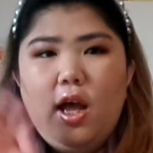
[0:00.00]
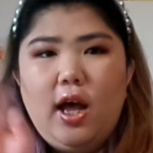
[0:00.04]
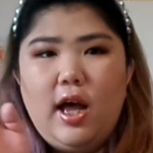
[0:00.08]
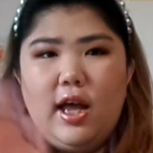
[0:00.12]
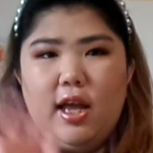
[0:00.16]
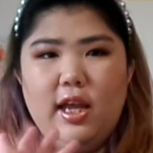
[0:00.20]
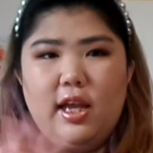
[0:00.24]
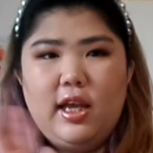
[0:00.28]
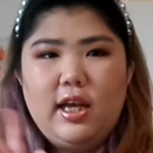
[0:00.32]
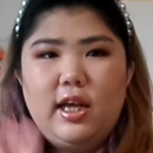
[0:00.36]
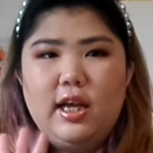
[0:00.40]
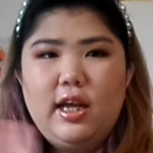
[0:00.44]

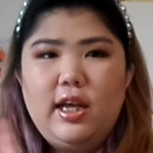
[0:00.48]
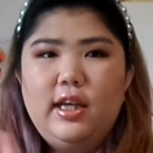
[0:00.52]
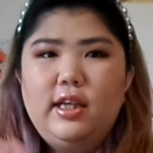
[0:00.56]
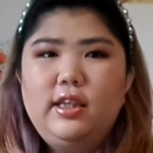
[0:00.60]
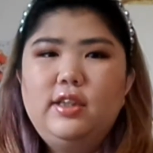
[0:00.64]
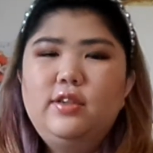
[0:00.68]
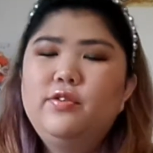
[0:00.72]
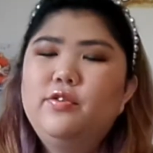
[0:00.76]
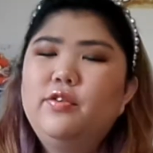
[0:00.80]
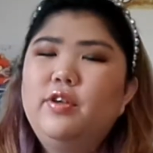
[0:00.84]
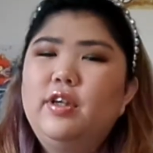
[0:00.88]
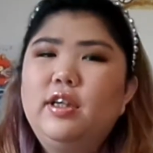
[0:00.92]

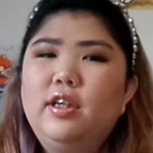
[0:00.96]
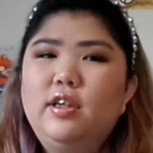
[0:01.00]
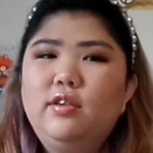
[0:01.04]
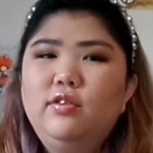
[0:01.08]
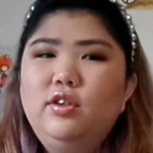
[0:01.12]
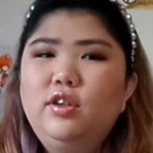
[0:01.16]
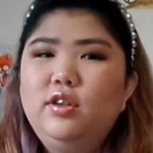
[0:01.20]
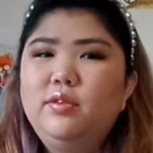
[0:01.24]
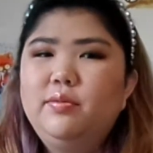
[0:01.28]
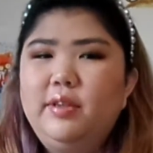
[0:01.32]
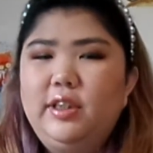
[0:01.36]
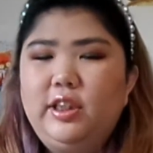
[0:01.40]
guys, welcome
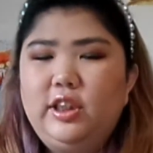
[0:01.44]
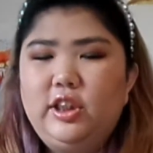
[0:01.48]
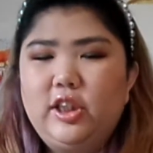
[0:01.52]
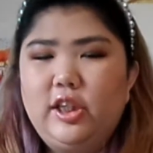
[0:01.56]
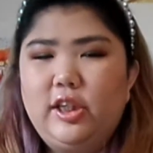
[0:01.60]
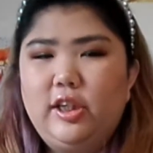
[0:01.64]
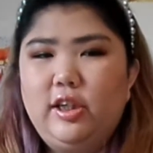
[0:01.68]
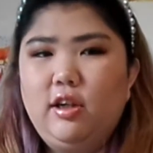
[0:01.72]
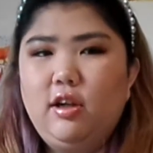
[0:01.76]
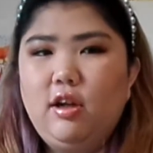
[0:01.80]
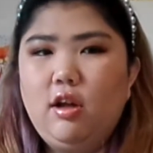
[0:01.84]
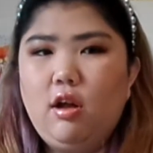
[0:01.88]
to my
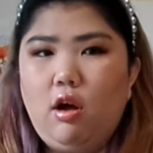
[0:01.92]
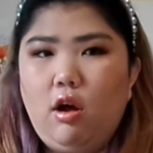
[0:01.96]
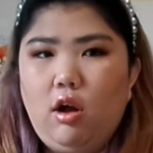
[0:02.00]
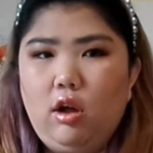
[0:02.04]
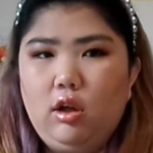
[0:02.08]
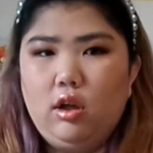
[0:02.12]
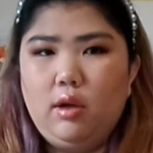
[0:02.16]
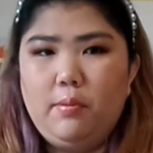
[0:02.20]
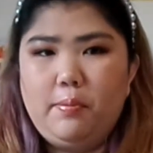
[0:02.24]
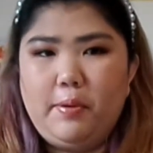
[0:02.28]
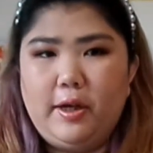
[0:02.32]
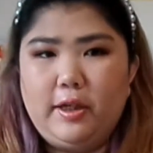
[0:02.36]
channel
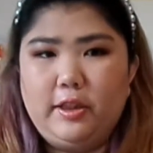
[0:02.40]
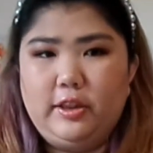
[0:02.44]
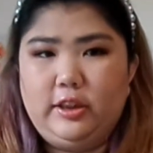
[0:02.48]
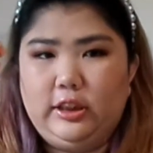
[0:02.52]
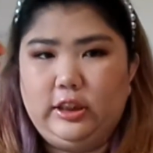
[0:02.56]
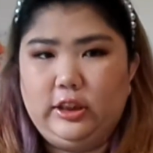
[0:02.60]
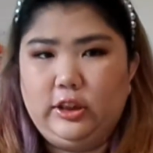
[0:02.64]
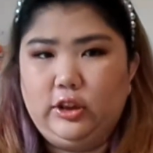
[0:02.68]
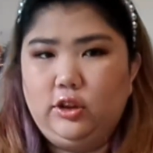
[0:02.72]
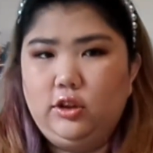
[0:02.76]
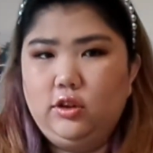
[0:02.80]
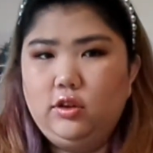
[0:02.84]
all about
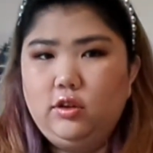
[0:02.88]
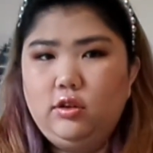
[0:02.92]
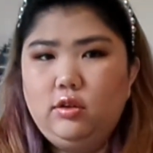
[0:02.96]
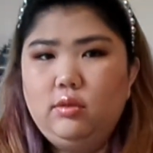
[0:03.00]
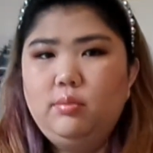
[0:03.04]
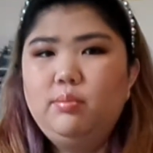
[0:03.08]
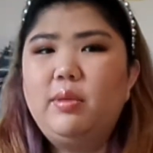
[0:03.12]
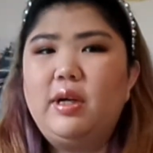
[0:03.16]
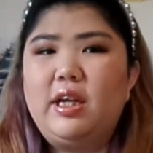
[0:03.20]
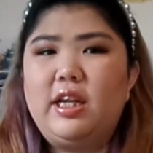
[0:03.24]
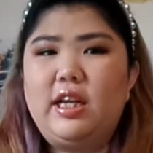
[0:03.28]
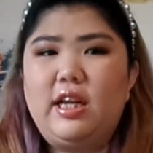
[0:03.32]
Jisu.
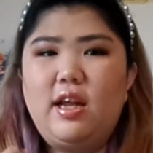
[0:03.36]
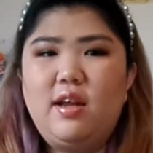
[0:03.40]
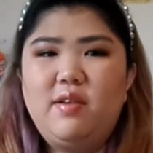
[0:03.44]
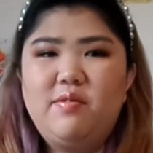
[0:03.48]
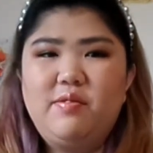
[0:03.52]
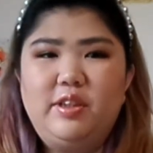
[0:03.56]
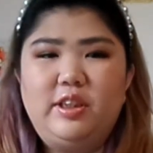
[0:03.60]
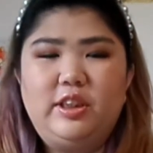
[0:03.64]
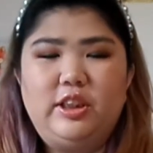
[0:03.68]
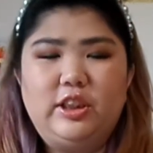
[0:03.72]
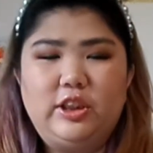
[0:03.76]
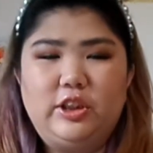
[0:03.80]
My name
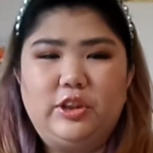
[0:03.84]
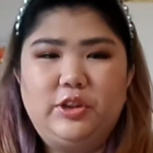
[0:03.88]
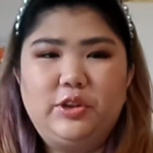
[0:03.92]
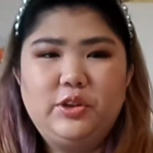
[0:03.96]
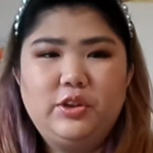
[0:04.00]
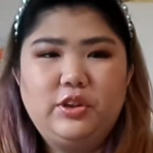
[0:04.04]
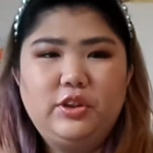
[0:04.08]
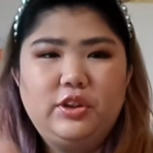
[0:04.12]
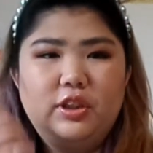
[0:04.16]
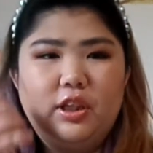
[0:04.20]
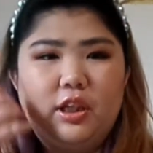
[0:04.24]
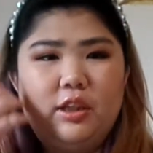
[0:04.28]
is
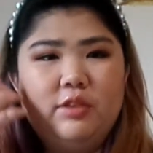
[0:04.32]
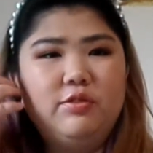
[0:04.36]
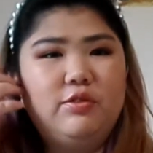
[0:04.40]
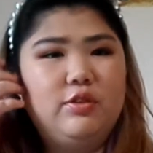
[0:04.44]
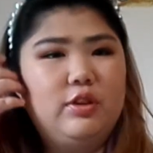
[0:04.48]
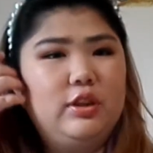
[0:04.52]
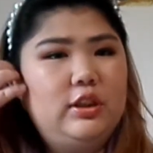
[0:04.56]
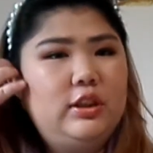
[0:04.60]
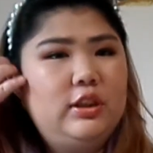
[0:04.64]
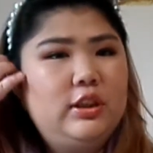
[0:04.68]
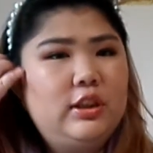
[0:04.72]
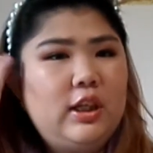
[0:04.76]
Jisu, and
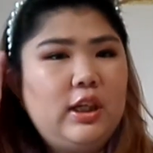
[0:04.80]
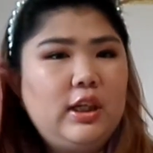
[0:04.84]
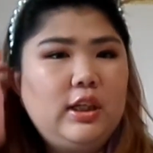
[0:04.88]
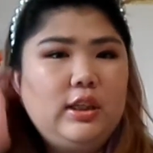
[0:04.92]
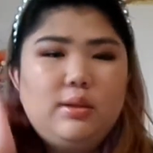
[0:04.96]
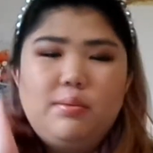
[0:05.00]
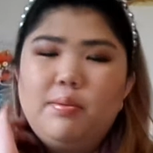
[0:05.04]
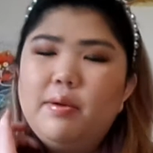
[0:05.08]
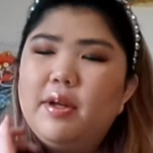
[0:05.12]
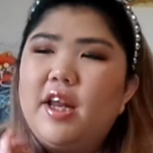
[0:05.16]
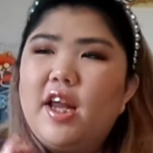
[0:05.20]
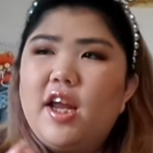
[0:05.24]
for today's
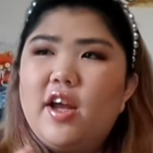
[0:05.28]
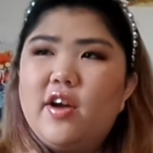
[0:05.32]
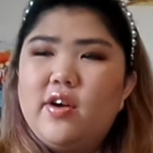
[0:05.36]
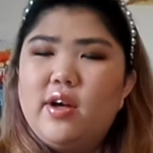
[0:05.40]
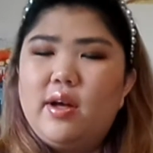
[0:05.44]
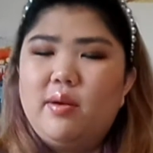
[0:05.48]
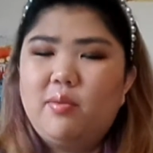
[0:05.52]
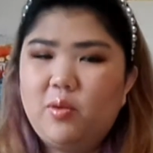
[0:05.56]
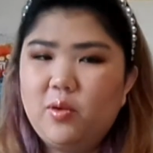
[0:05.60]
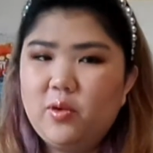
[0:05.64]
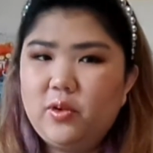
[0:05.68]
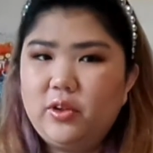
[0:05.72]
video
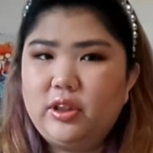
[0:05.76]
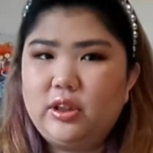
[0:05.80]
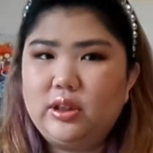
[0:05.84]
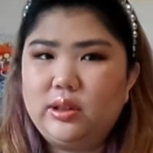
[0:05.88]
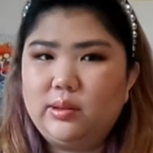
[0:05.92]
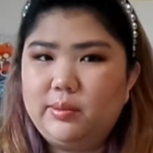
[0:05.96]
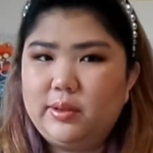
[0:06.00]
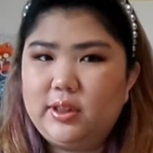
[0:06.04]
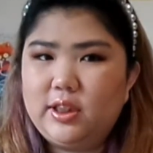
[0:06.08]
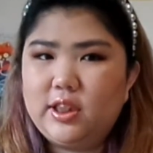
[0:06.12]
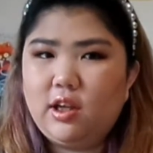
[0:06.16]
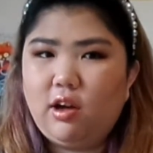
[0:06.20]
I'm going to
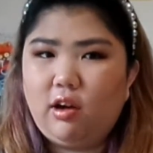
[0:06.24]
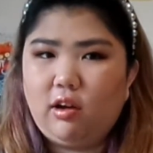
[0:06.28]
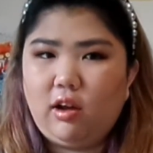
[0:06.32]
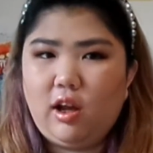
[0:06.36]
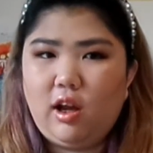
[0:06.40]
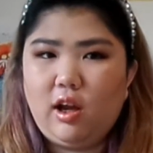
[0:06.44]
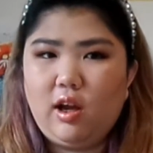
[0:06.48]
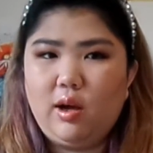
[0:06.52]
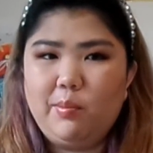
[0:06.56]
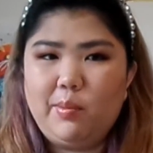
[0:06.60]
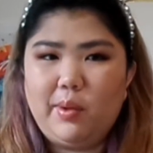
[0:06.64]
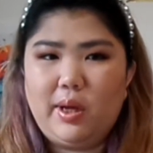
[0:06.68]
be
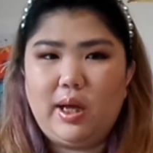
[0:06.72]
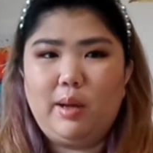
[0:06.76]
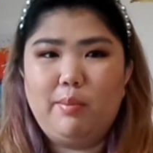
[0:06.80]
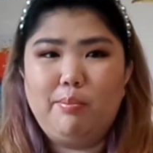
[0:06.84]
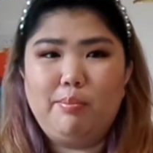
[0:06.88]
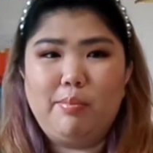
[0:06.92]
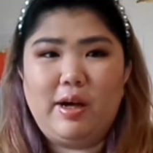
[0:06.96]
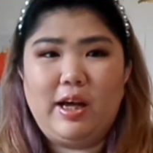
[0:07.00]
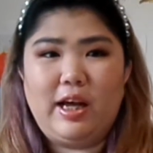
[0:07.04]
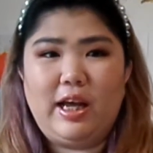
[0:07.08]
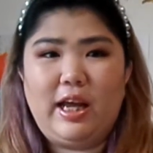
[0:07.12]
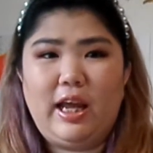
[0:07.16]
talking about
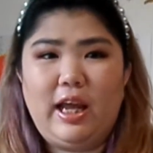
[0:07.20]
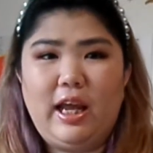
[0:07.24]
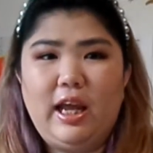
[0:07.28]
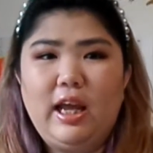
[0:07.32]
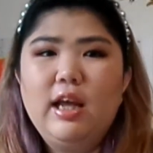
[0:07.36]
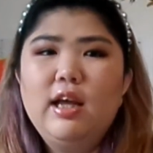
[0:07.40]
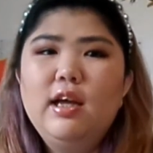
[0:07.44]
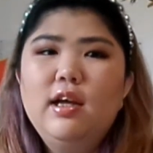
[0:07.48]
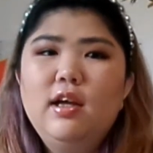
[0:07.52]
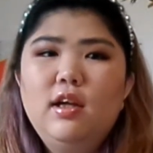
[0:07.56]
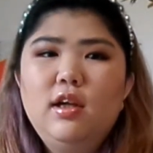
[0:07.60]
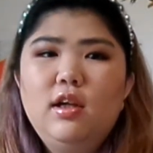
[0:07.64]
my
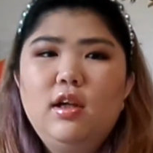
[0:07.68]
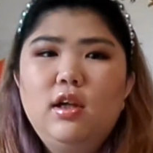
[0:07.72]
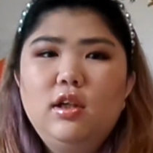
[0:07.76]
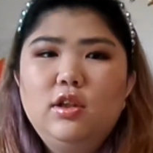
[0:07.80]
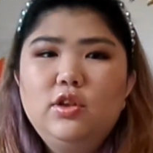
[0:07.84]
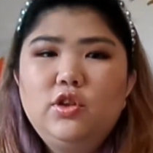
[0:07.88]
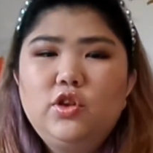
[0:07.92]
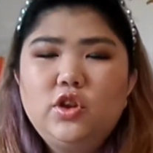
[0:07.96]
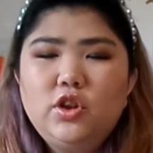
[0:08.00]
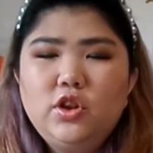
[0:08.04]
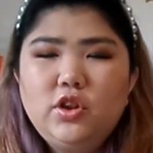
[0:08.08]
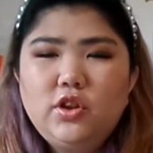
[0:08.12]

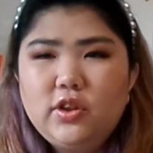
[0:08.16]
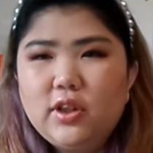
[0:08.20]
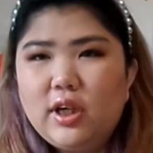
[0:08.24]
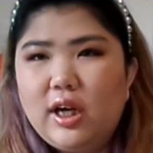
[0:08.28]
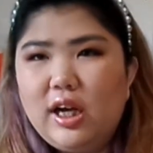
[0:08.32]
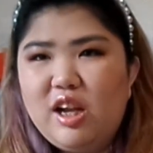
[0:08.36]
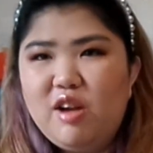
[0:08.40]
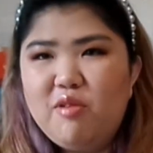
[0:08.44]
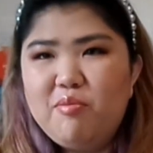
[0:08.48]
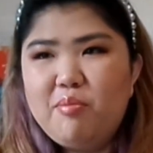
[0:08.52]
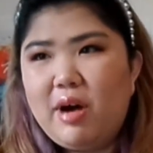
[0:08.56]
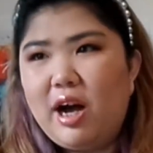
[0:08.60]
true
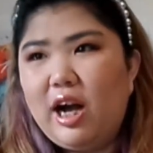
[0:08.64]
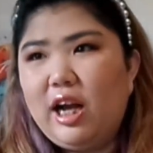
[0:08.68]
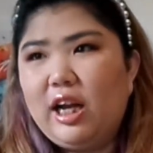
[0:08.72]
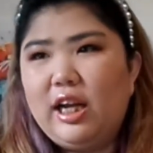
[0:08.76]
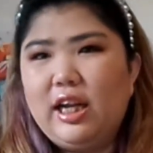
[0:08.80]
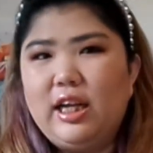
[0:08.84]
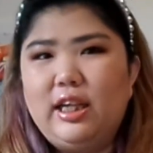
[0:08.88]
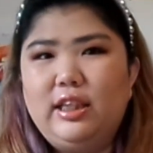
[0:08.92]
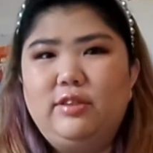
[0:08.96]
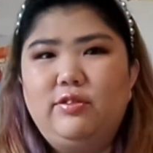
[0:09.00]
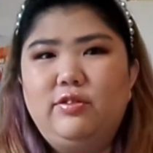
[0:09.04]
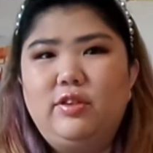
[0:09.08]
crime
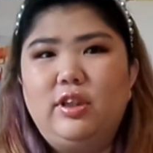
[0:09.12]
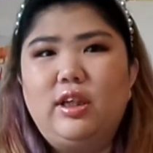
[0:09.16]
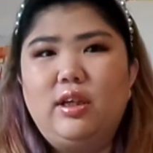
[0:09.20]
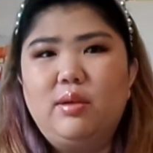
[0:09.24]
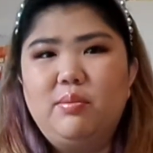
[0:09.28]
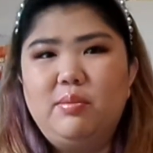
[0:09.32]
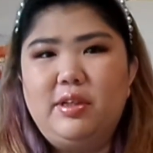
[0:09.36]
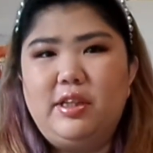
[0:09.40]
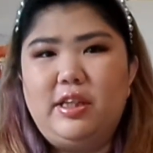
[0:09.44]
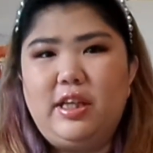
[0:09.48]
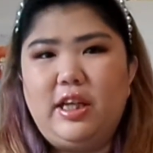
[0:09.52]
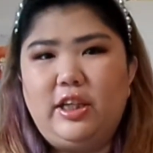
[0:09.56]
podcast
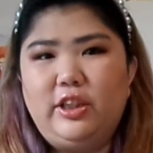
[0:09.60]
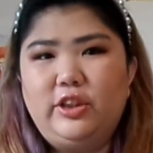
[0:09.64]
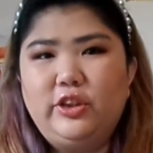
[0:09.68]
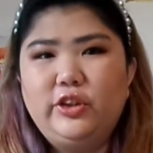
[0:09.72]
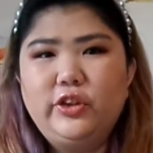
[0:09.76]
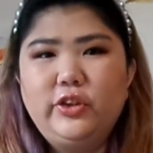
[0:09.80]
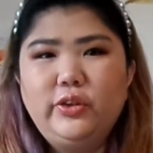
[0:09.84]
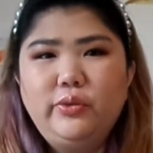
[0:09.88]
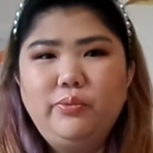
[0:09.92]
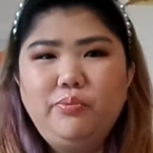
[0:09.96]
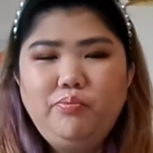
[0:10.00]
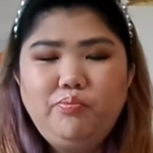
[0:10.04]

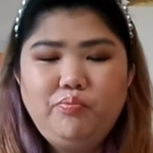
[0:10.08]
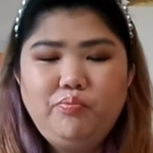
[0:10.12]
recommendation.